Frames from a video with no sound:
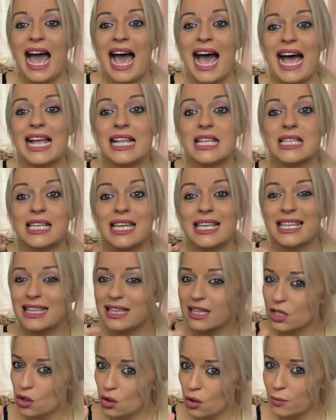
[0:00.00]
And
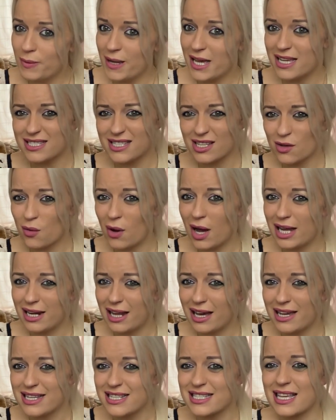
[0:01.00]
your person
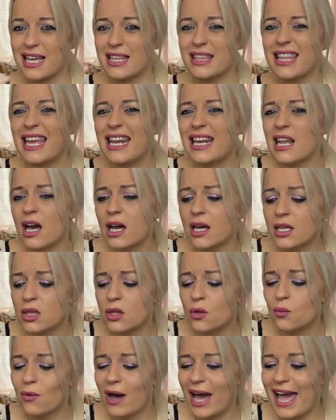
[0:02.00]
quite likes that. They
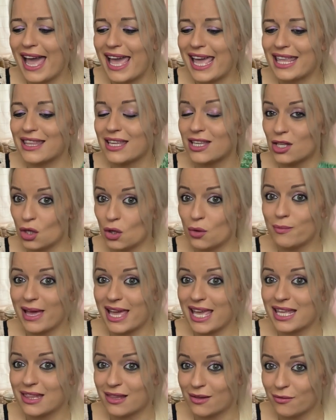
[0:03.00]
like the way that you
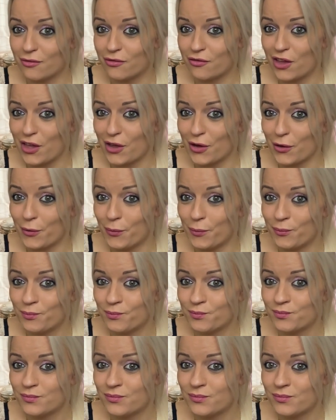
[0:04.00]
make them feel.